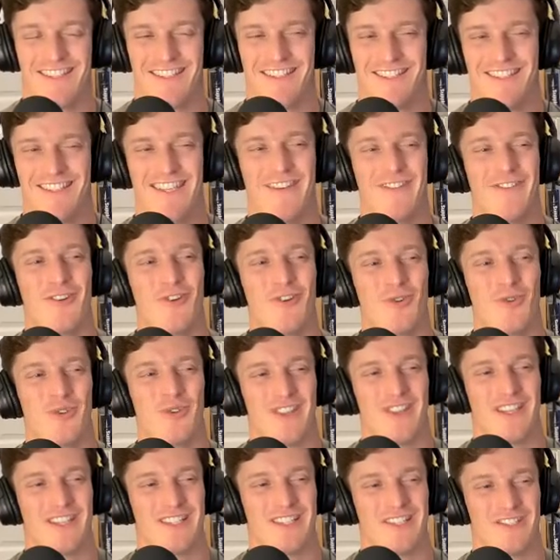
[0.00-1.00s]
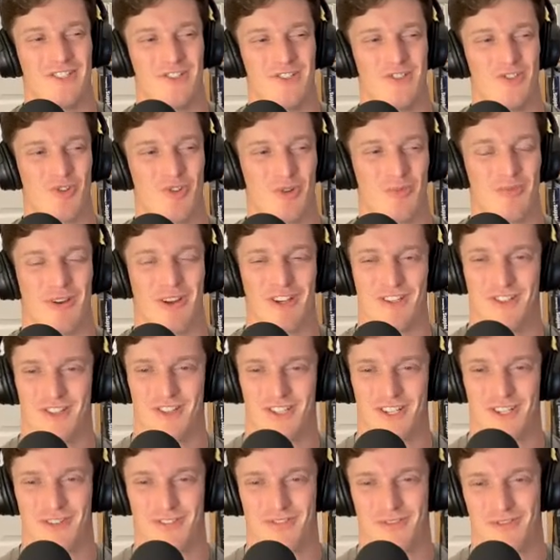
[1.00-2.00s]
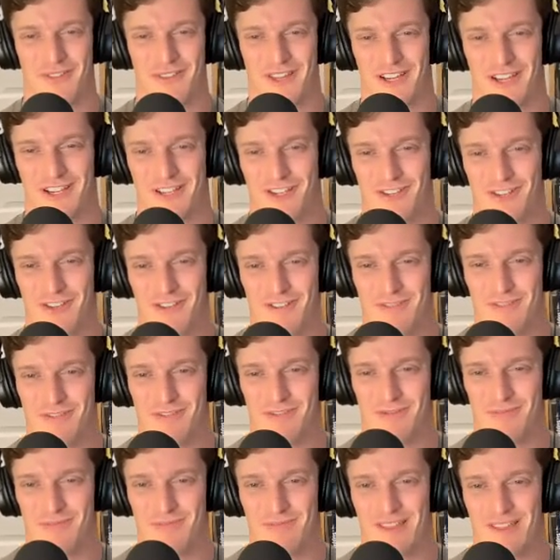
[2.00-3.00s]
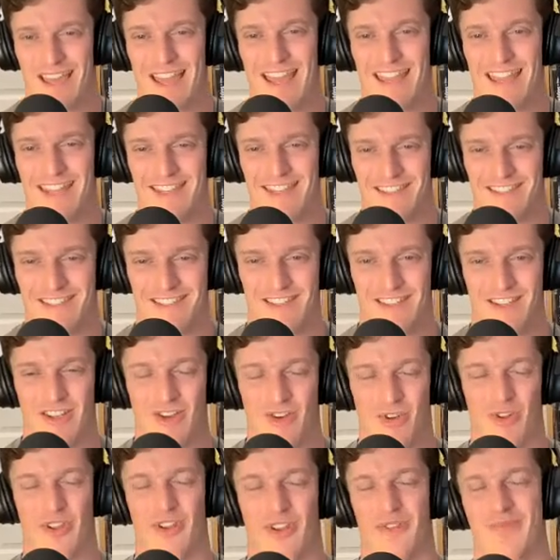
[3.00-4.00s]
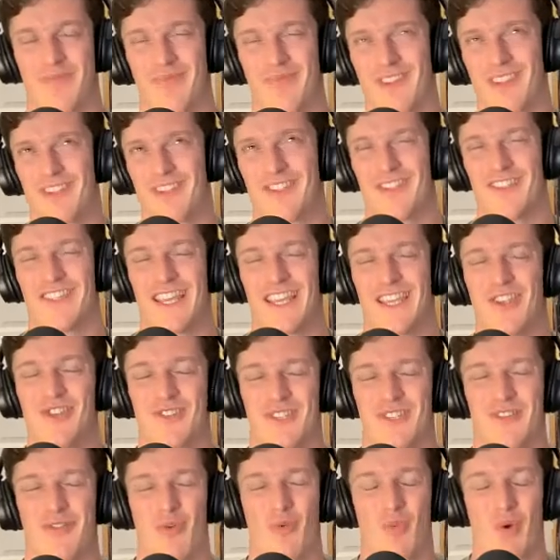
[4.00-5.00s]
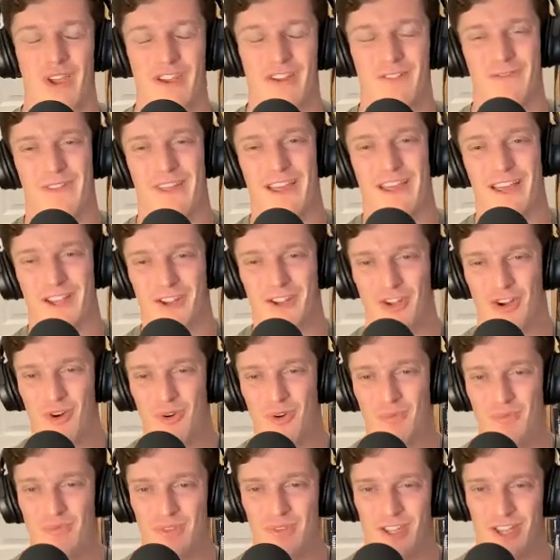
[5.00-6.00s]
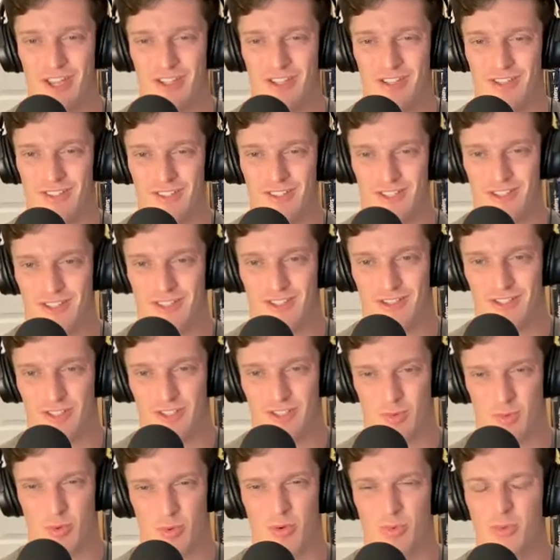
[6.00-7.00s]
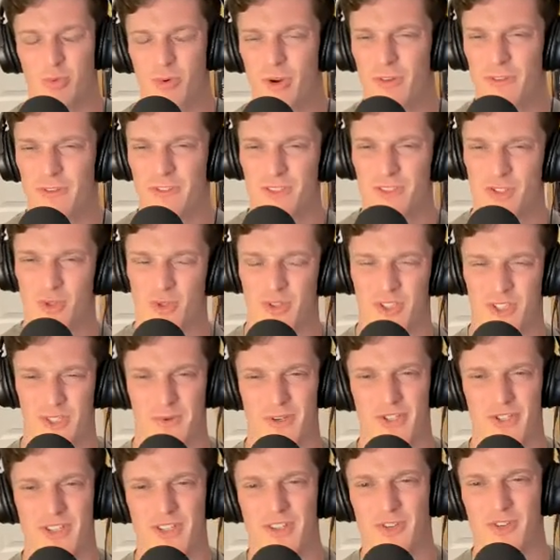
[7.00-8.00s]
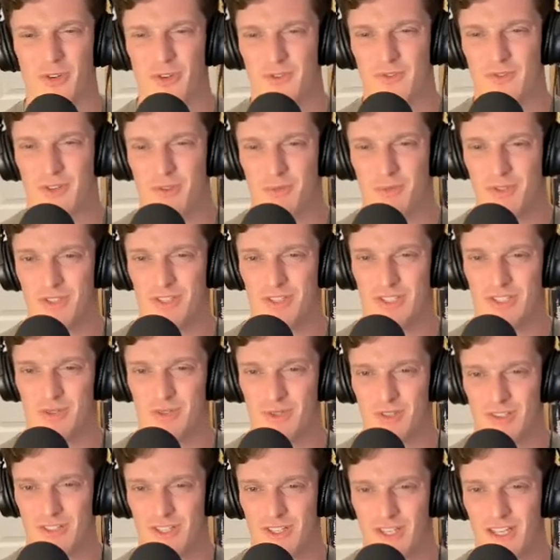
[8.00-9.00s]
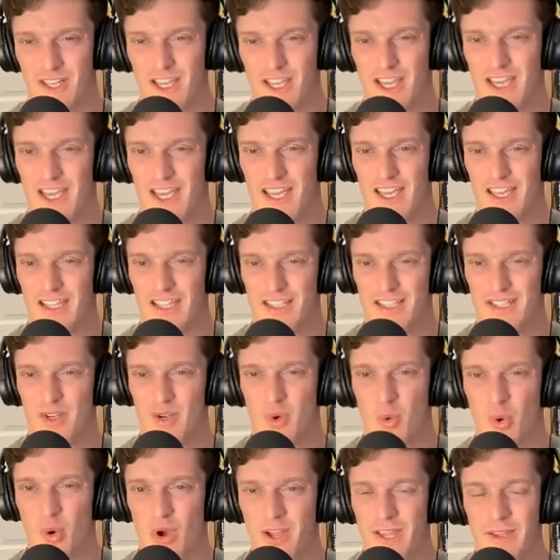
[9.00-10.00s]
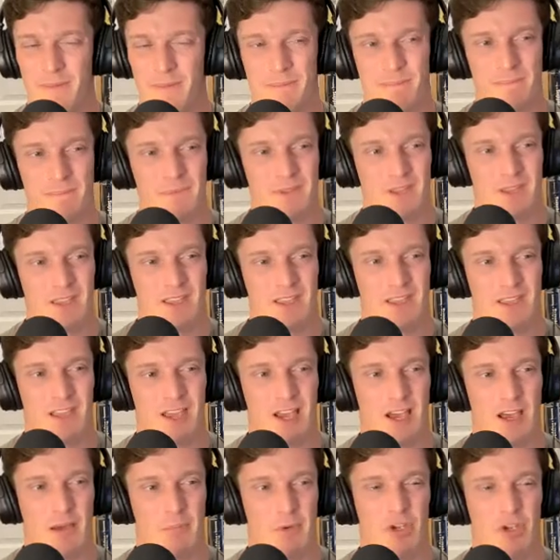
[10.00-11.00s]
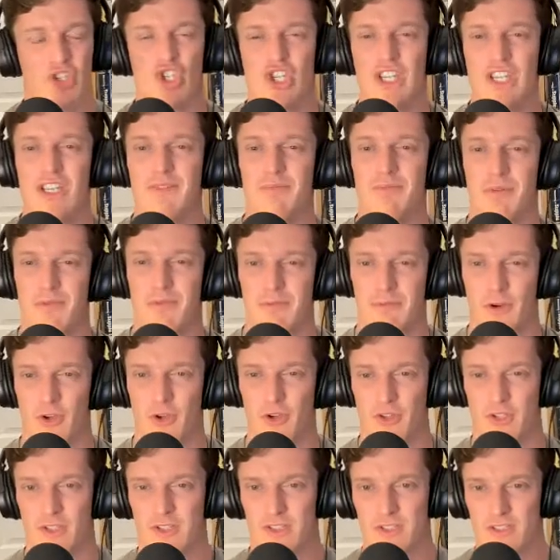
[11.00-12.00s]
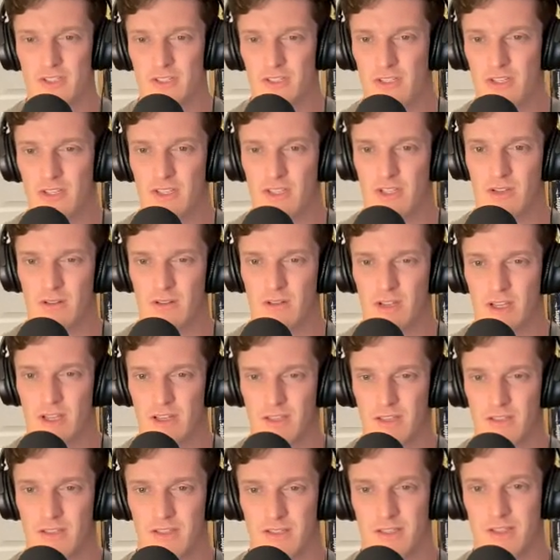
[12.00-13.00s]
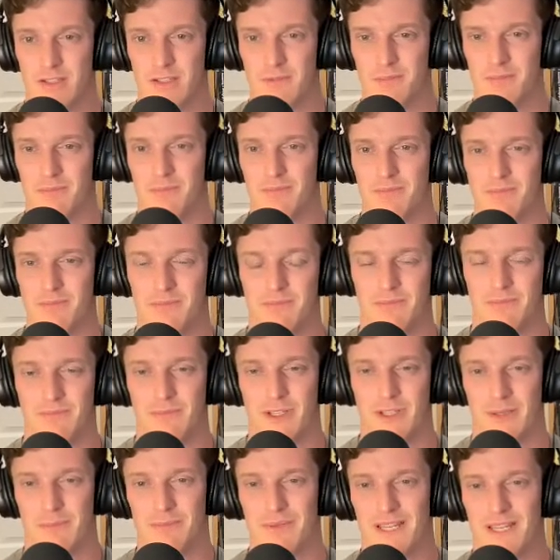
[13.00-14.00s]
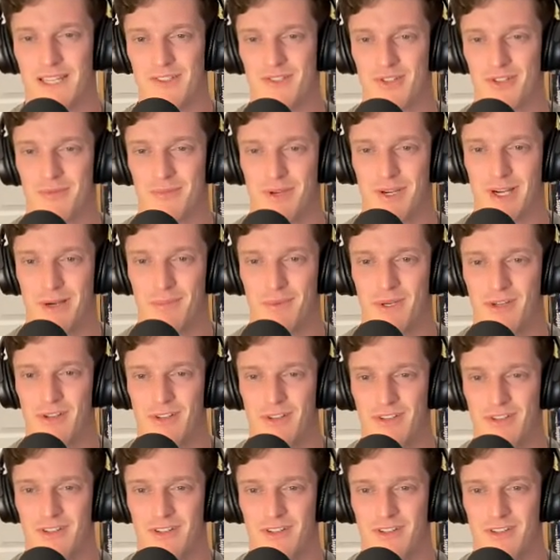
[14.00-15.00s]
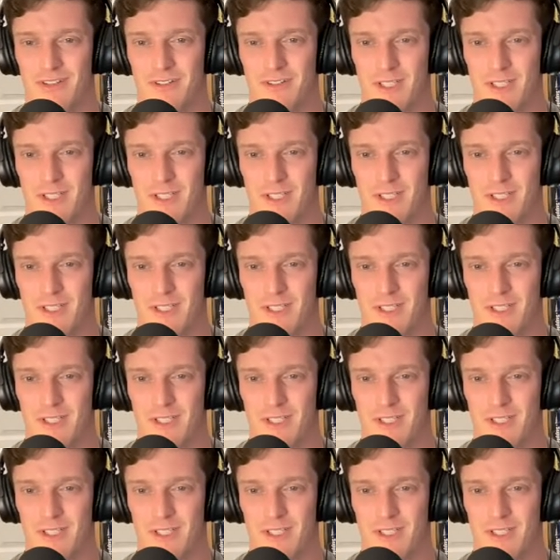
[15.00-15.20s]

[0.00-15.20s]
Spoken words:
a difficult thing to do, to remind yourself of that kind of end, to take yourself away from that end goal, and because we're often taught, especially in the CrossFit community as well, it's quite achievement focused, as in like plates on a barbell,